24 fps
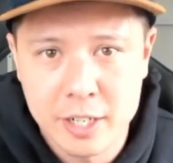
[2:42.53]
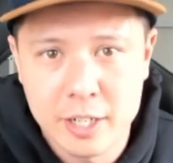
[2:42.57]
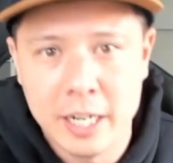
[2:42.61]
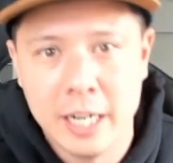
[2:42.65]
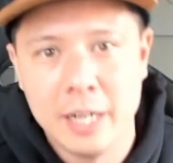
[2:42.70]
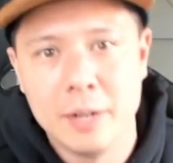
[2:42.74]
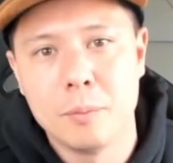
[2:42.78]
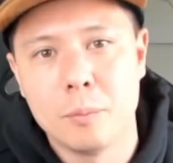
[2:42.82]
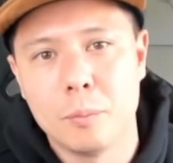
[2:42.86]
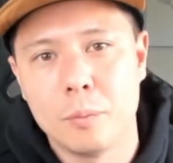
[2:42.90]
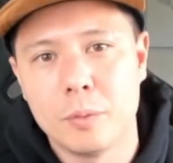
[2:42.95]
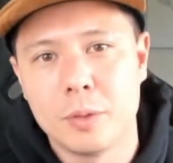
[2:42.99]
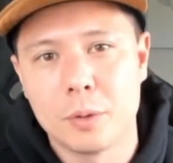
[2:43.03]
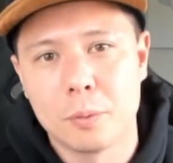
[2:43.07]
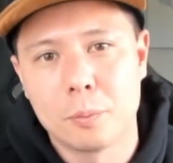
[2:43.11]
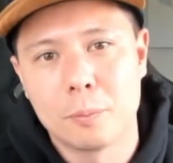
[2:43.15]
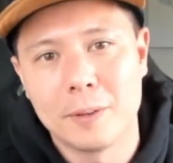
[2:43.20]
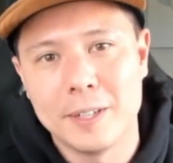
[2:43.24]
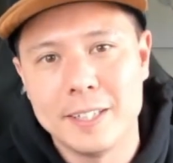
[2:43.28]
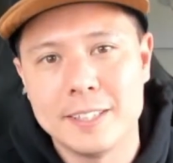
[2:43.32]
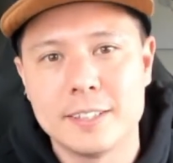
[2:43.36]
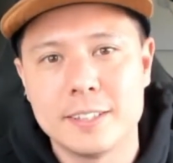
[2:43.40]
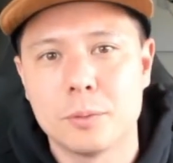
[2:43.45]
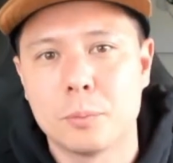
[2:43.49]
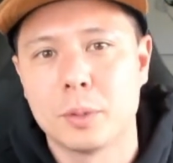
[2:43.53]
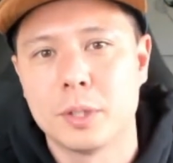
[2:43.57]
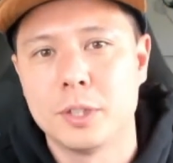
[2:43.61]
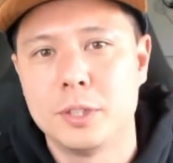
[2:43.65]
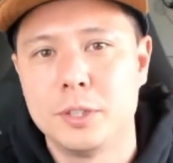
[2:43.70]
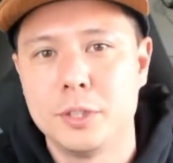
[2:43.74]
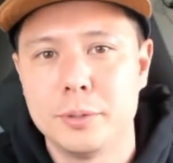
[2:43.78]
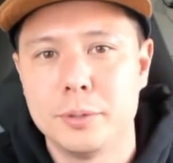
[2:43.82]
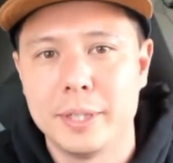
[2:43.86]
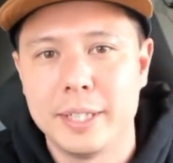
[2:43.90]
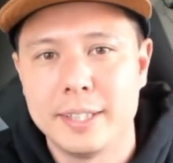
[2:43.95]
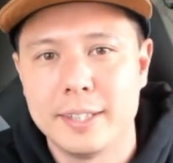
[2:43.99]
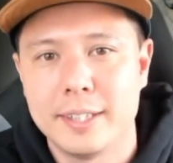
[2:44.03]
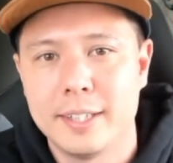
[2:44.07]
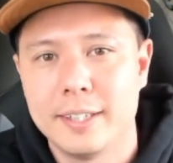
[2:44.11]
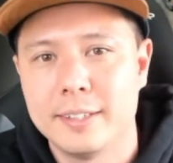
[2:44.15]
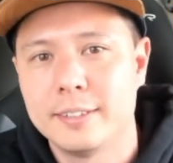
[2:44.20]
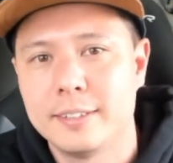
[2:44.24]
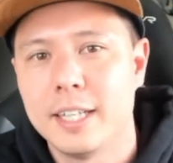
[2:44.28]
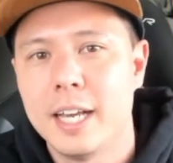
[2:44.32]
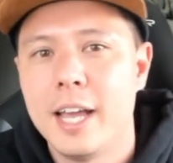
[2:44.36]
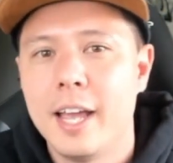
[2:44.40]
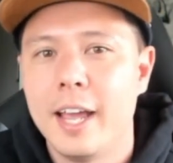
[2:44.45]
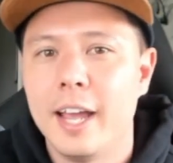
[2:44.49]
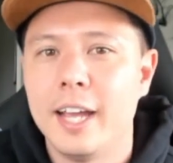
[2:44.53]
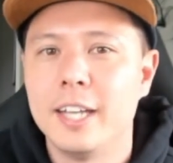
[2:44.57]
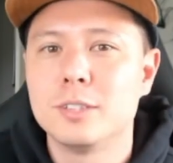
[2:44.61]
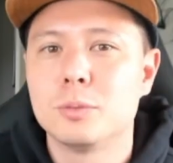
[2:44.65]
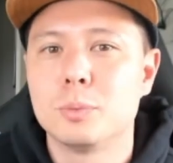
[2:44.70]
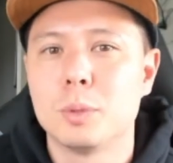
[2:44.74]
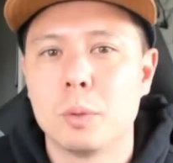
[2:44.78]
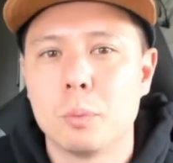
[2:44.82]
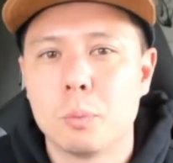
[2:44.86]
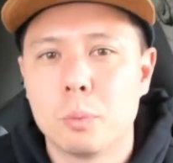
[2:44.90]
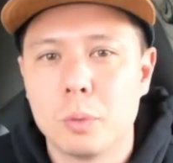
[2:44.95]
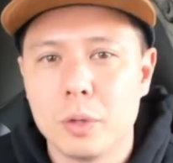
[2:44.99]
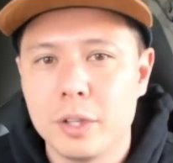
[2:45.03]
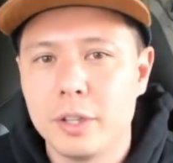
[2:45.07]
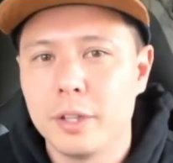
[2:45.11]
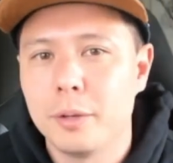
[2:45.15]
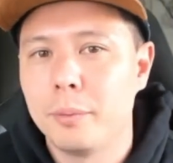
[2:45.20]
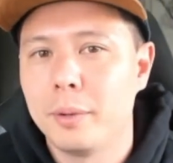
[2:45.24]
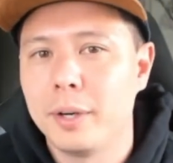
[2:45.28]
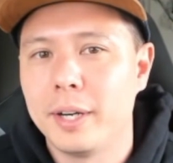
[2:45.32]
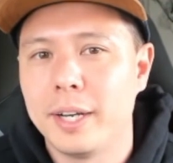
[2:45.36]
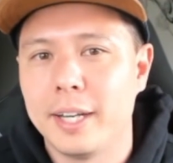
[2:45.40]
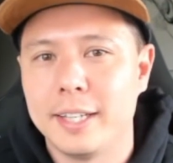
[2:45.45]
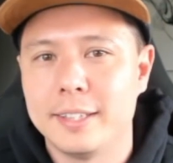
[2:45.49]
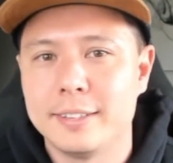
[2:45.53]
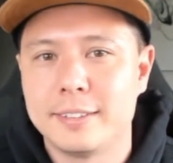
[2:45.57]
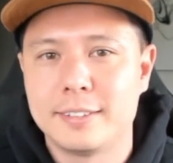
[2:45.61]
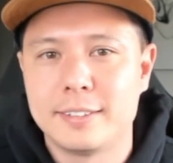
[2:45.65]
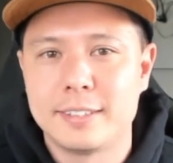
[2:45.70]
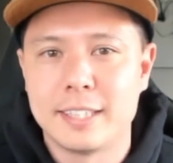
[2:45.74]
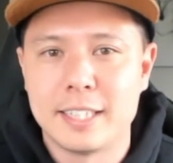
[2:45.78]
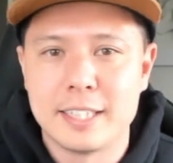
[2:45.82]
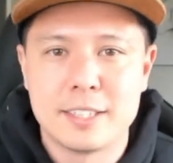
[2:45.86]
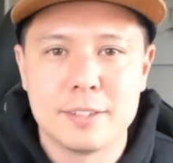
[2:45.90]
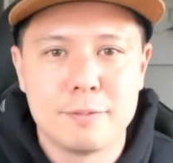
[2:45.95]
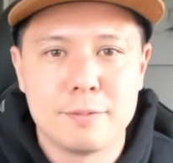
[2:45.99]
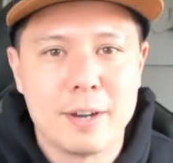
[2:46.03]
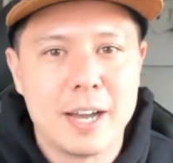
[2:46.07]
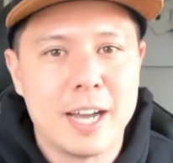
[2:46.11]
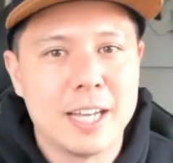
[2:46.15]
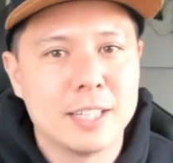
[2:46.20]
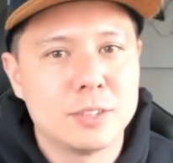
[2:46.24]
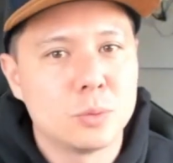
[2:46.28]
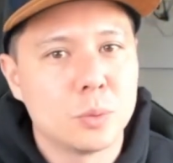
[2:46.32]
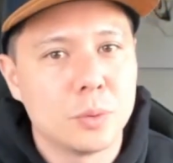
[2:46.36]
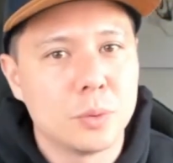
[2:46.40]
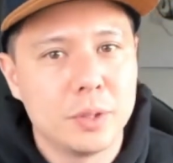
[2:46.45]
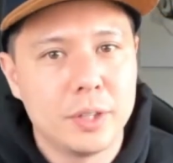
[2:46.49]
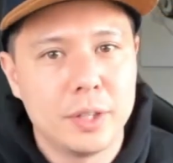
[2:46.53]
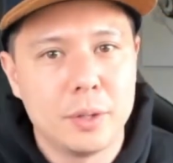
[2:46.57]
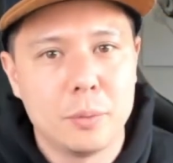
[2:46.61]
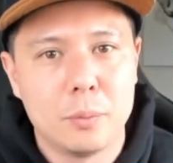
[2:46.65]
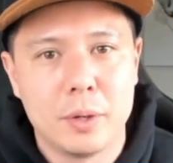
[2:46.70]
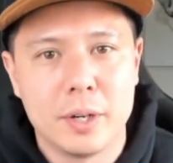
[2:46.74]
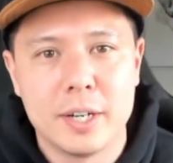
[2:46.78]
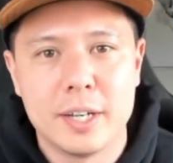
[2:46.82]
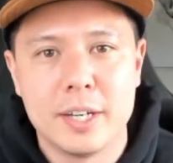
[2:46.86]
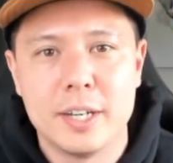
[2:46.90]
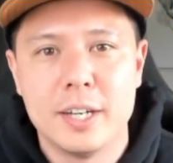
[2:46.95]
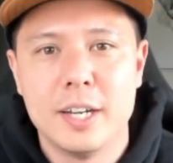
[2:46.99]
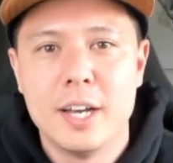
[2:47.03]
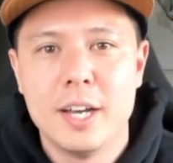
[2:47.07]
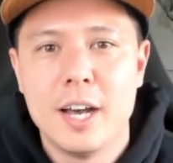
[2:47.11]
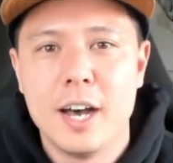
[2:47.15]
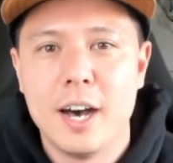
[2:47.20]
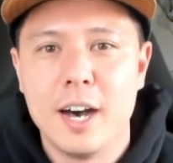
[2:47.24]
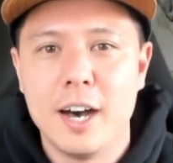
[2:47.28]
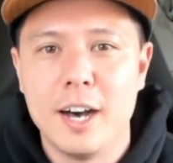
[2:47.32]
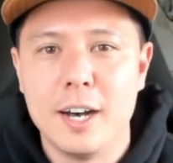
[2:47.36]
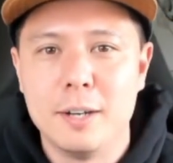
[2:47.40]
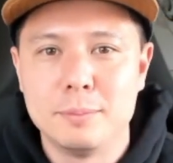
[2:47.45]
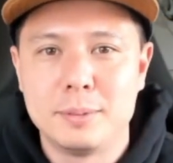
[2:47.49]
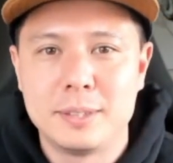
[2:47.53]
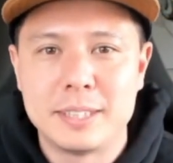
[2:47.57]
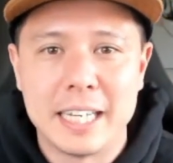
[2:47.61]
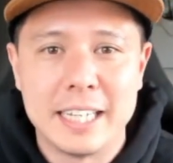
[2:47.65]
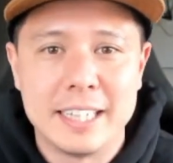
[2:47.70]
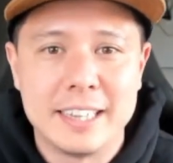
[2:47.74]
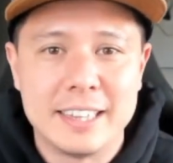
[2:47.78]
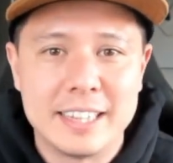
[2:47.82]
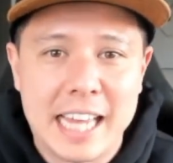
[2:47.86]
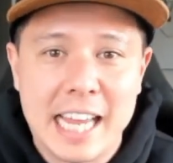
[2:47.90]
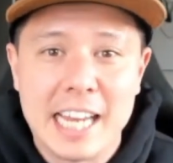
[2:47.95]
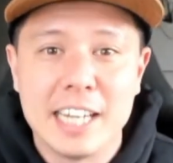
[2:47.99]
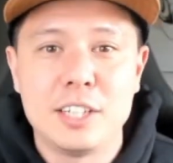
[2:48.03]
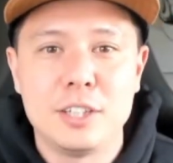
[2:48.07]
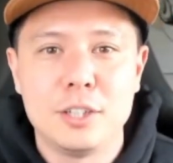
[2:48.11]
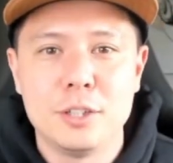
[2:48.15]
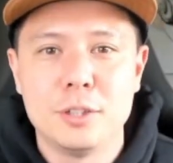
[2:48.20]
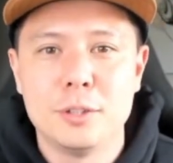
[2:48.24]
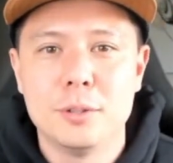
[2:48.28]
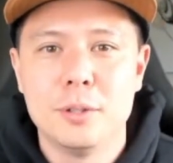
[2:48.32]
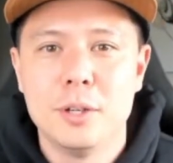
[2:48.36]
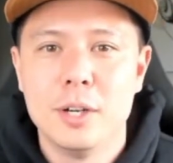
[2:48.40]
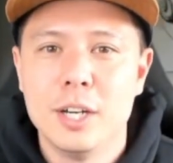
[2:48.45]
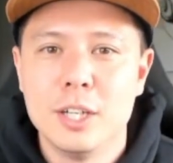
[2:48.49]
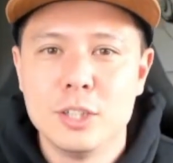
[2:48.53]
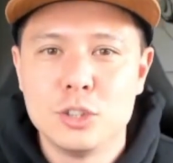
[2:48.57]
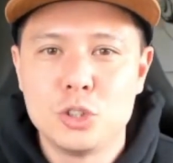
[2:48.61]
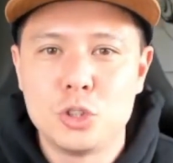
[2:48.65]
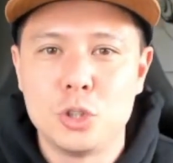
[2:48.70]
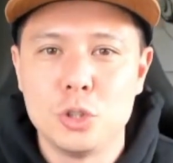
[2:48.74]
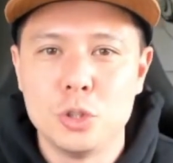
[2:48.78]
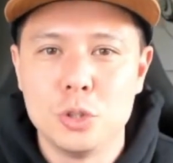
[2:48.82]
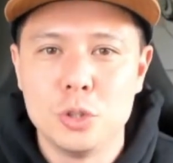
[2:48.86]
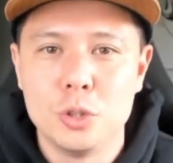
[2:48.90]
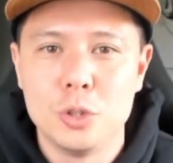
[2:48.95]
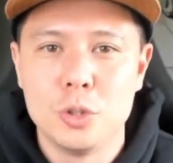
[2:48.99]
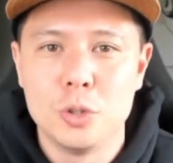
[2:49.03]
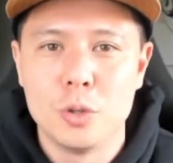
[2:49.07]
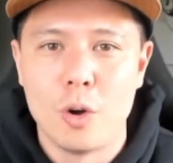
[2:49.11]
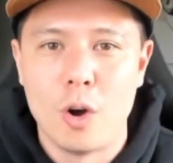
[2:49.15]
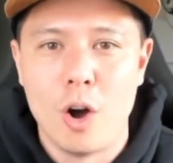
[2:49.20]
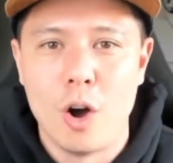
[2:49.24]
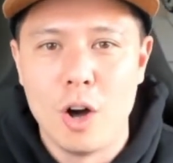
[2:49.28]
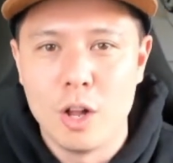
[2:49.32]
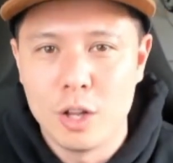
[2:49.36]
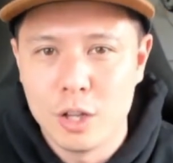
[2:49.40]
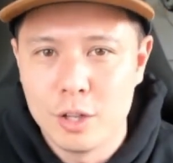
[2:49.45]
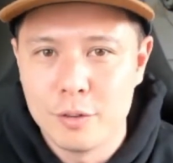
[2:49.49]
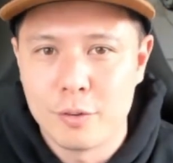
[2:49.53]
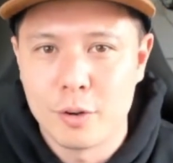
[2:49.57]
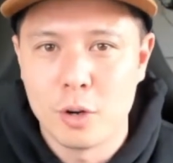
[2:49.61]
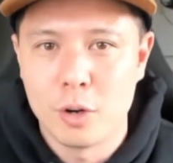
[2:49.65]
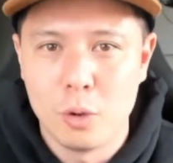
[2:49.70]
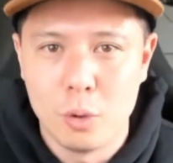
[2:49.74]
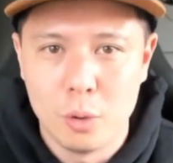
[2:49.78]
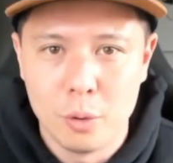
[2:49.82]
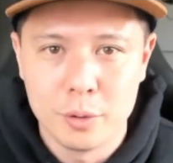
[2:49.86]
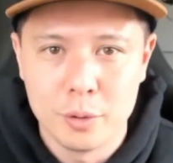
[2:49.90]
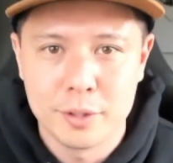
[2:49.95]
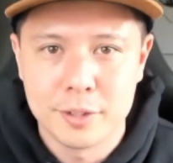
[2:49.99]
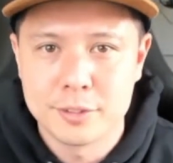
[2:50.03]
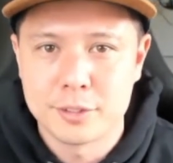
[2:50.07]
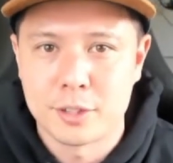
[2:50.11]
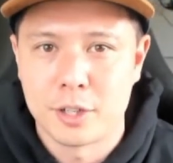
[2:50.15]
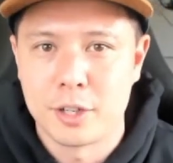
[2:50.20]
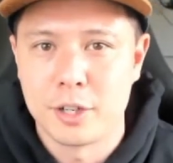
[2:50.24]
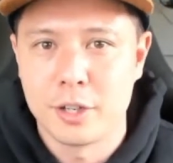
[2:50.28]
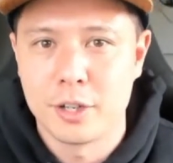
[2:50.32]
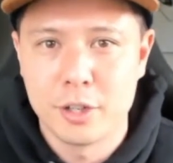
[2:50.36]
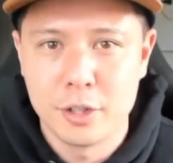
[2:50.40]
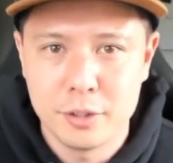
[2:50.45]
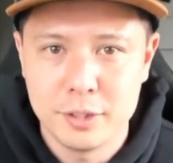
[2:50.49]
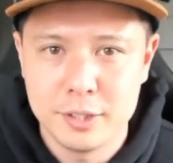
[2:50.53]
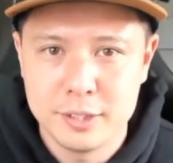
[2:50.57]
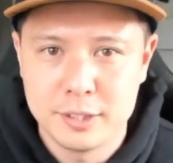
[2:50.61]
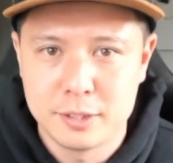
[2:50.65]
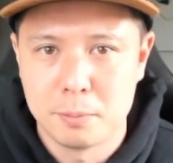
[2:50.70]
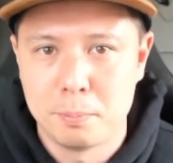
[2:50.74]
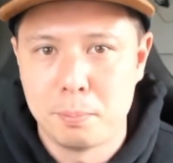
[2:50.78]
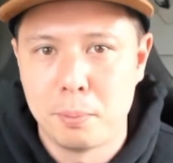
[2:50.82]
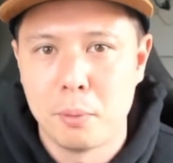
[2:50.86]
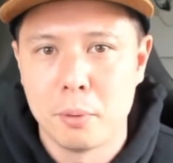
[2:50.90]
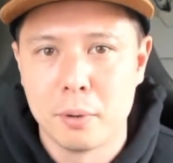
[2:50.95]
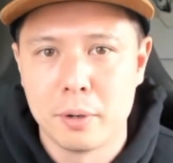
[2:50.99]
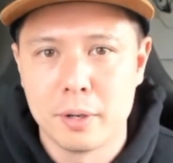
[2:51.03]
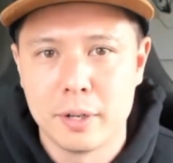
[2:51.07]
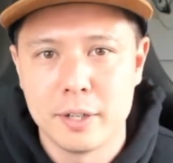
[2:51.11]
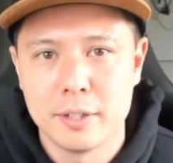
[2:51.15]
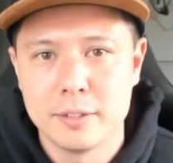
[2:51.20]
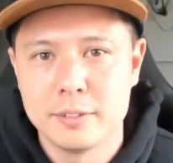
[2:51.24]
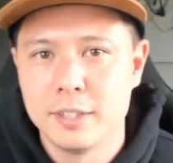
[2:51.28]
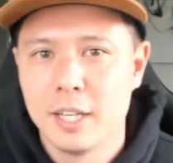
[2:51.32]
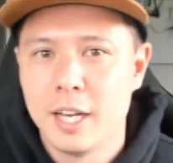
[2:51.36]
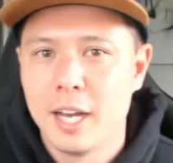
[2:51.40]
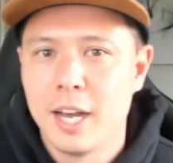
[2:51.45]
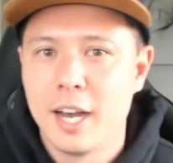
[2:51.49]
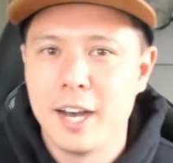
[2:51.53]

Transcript: And the reason we're doing this is we really want to incentivize, really want to say thank you to all of our holders, our early supporters,